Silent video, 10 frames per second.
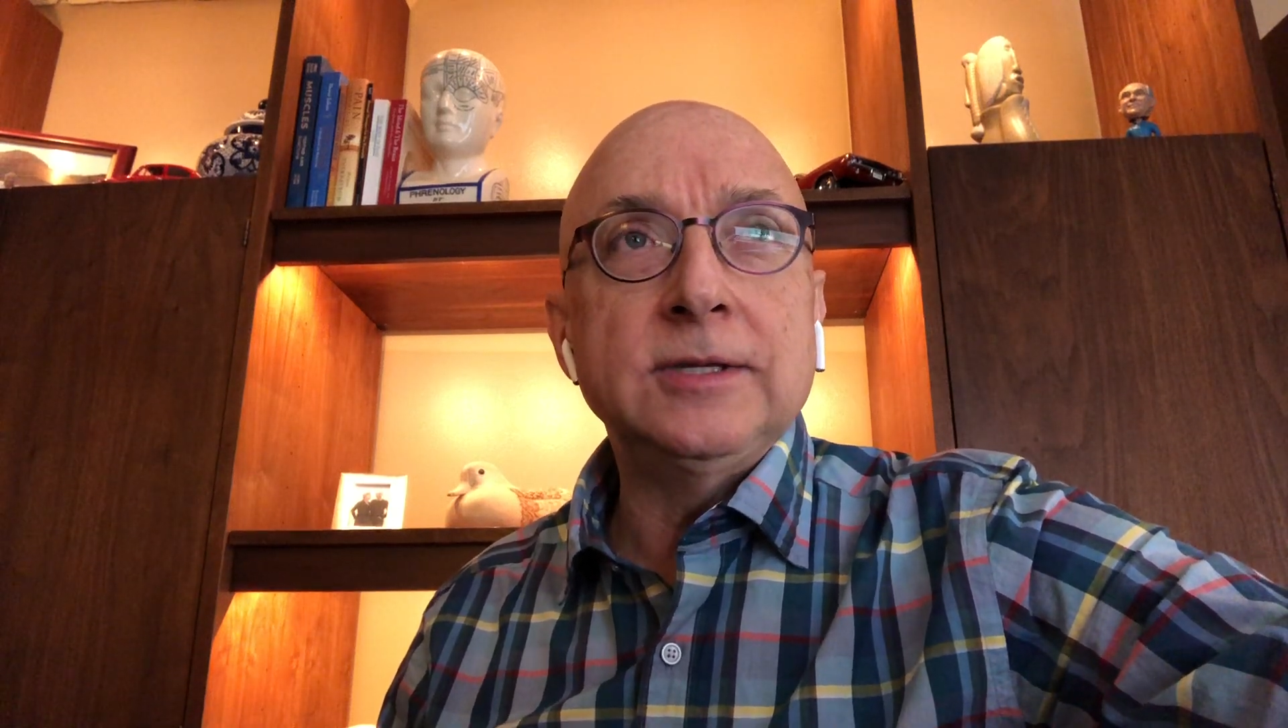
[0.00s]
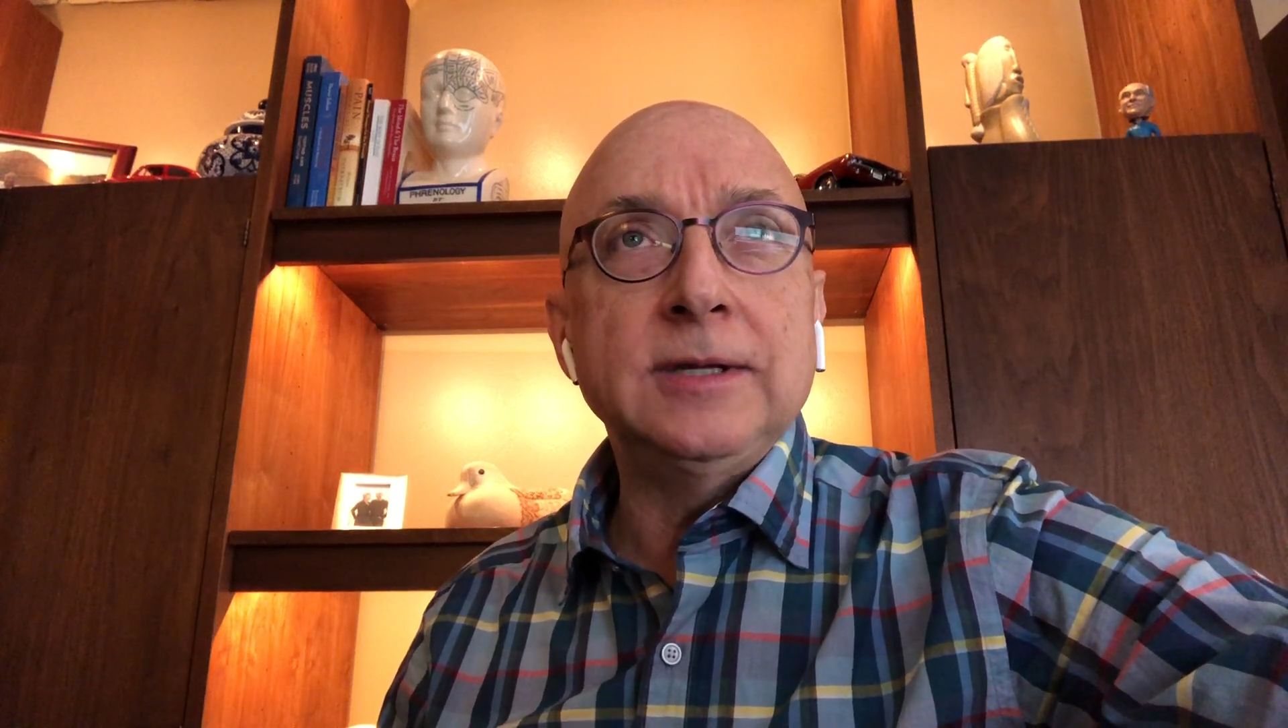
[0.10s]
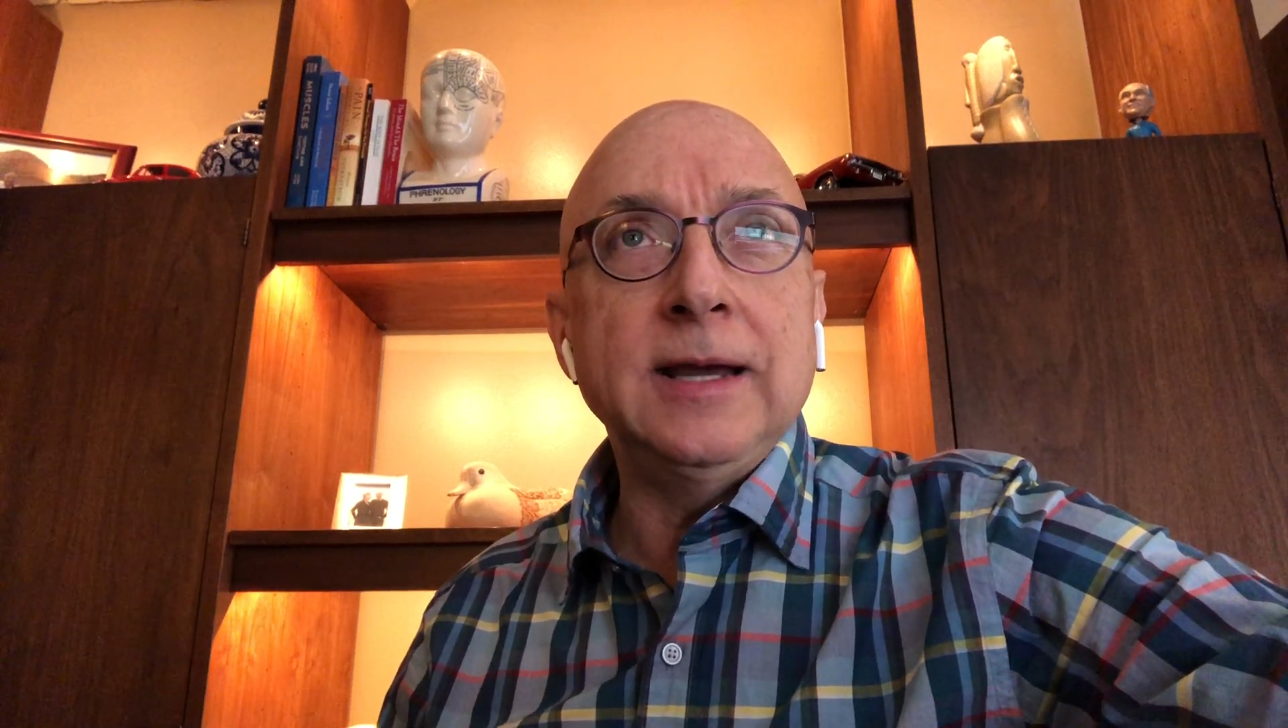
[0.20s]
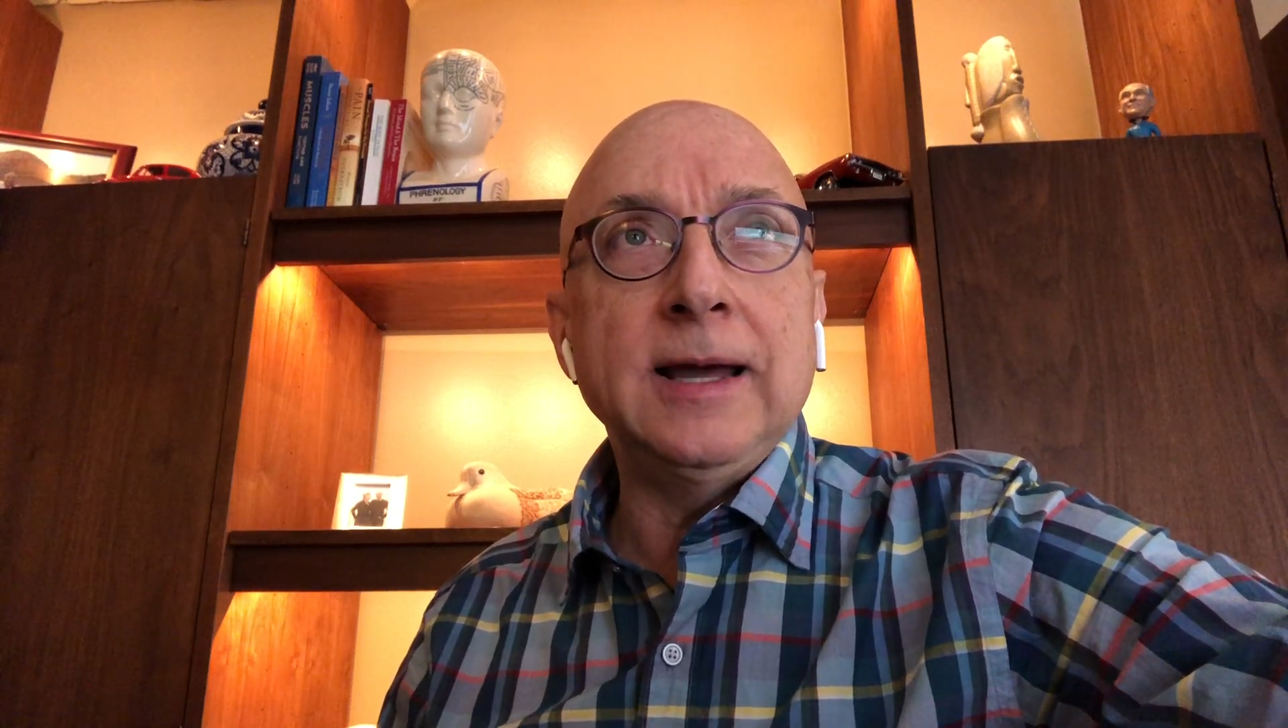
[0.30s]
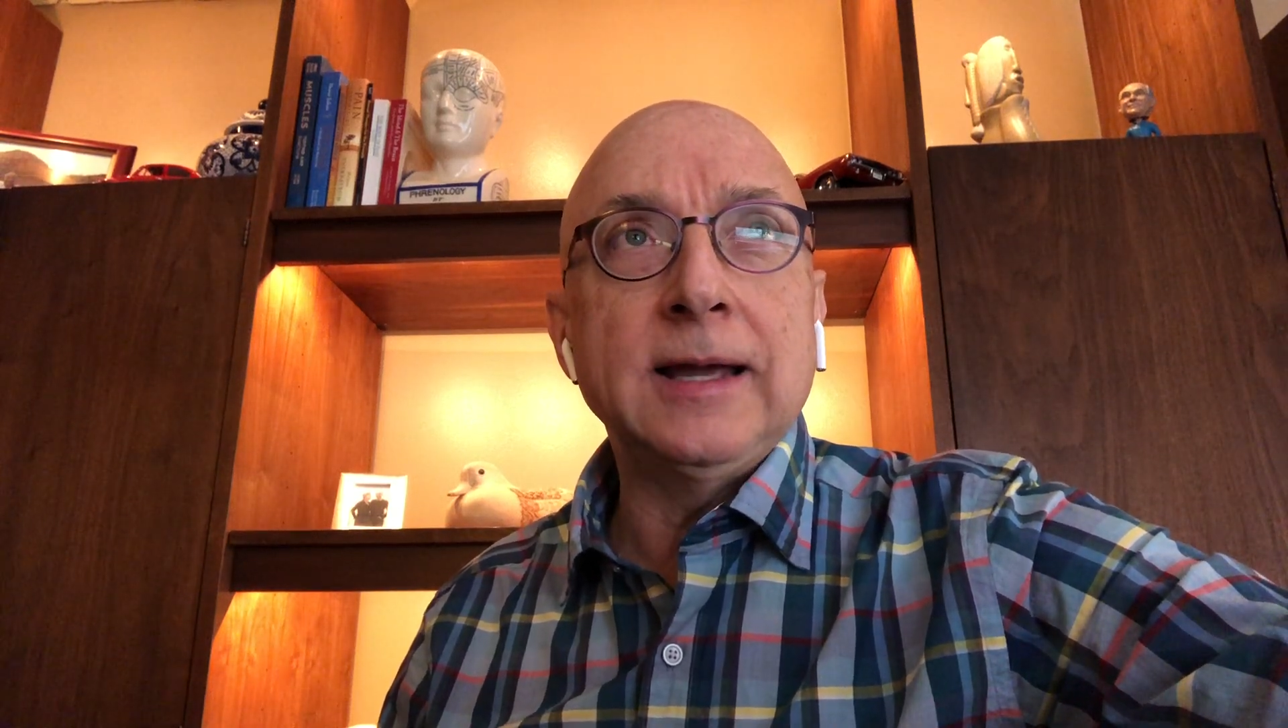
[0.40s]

yeah,